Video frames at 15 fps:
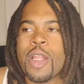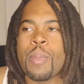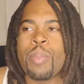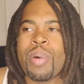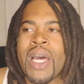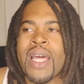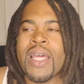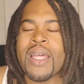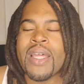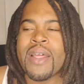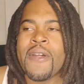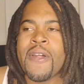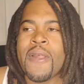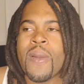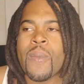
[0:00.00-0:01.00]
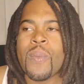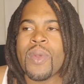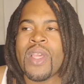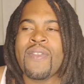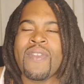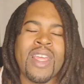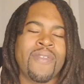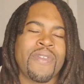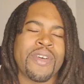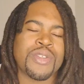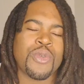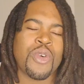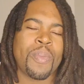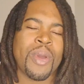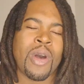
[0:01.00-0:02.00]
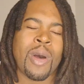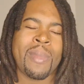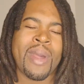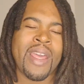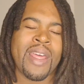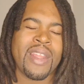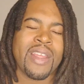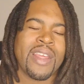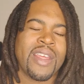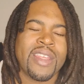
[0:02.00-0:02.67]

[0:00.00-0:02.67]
But even if a Scorpio man